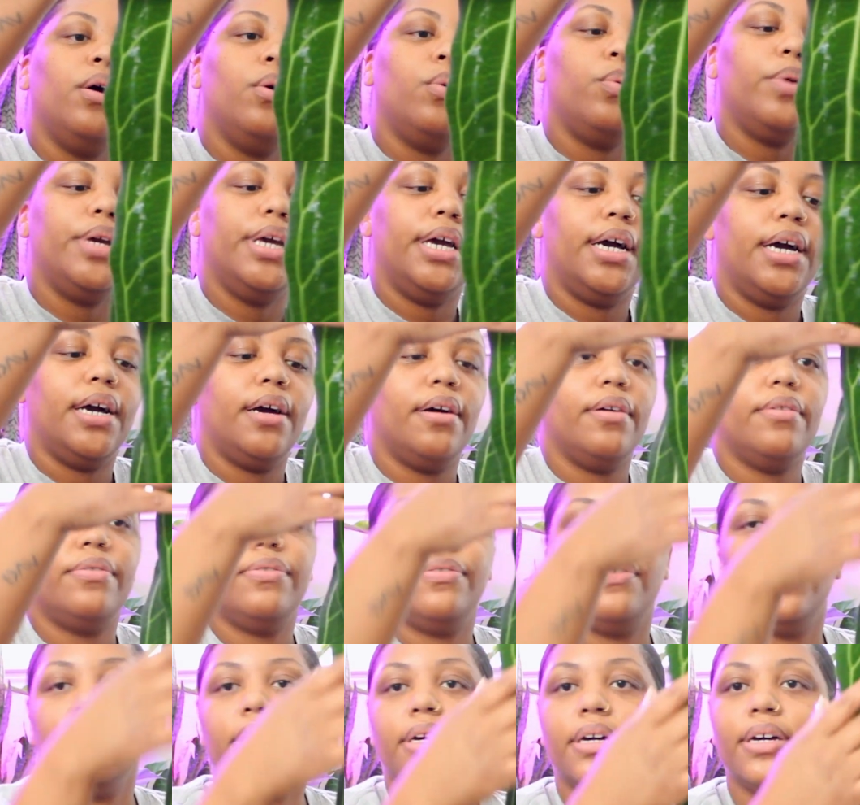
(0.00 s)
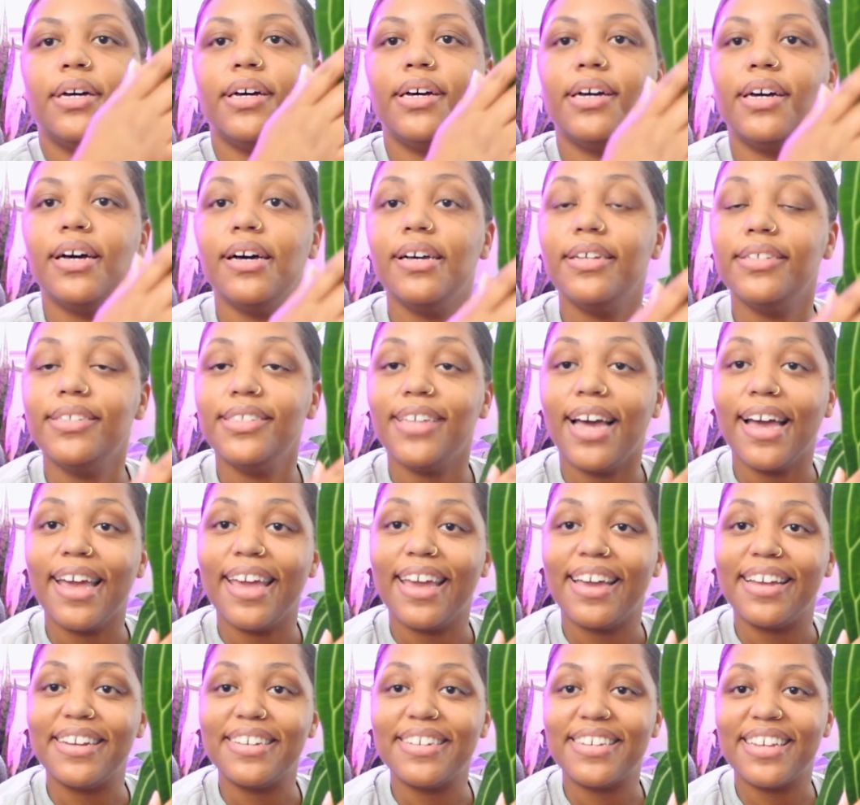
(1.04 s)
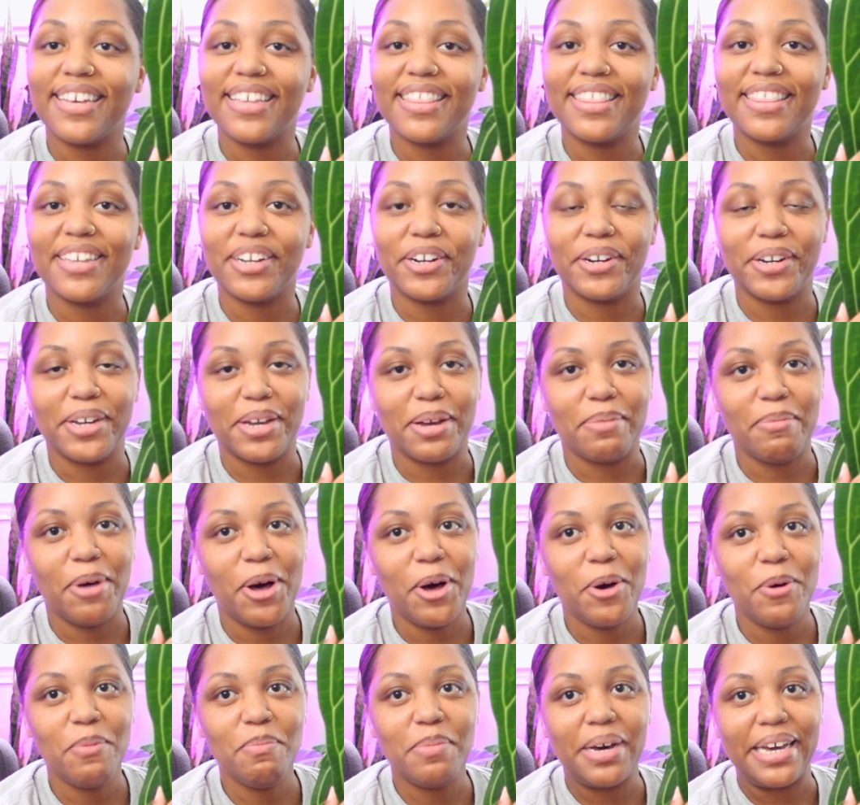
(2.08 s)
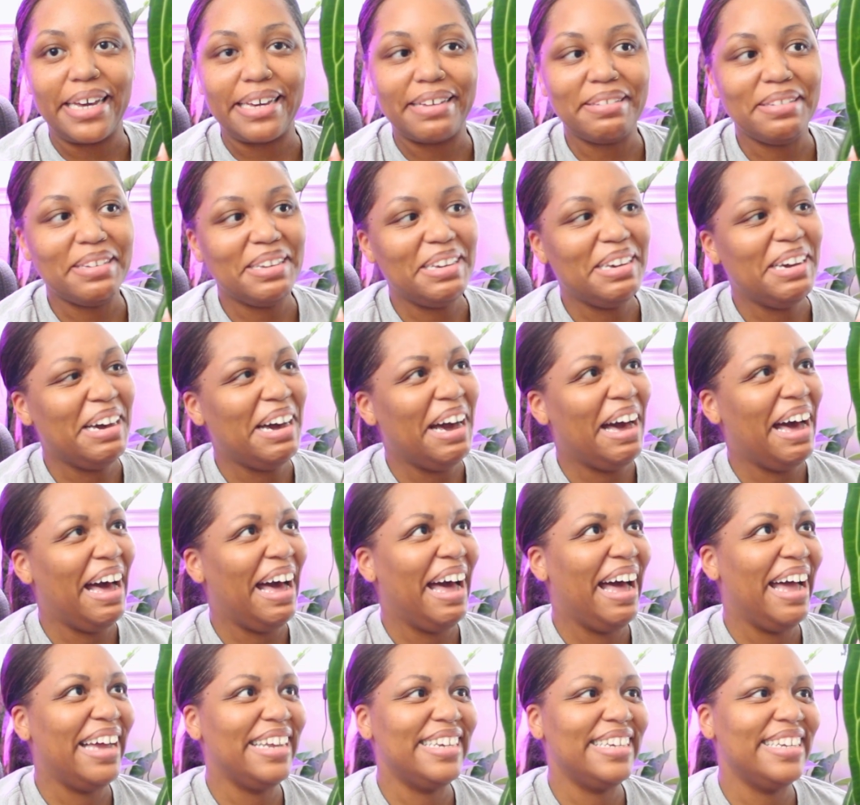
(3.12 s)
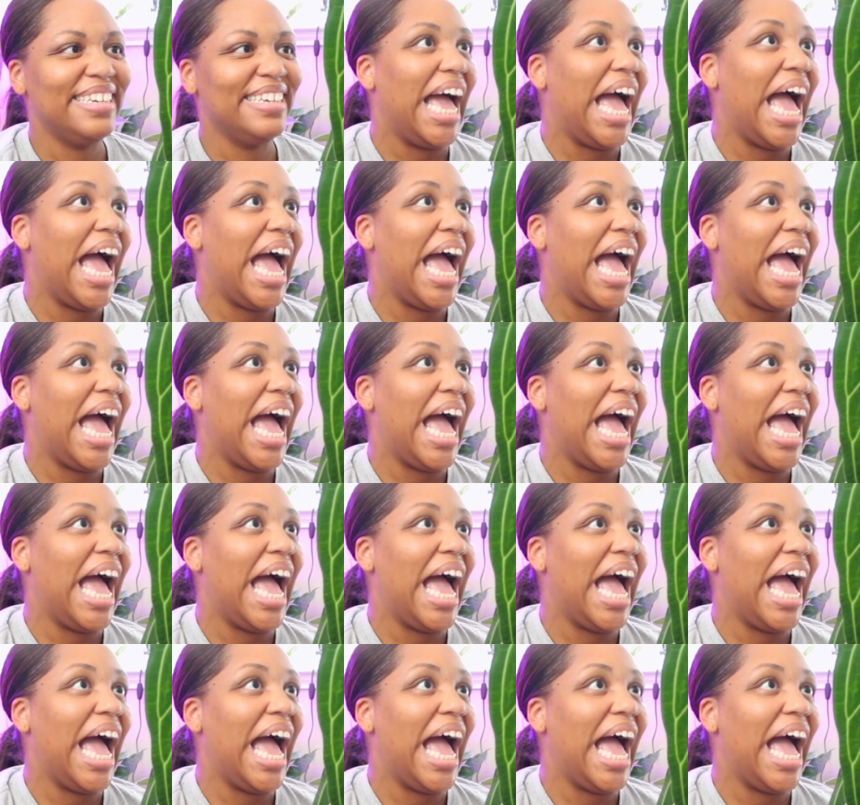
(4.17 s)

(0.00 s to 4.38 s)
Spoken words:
We have a second Anthurium. Oh my God.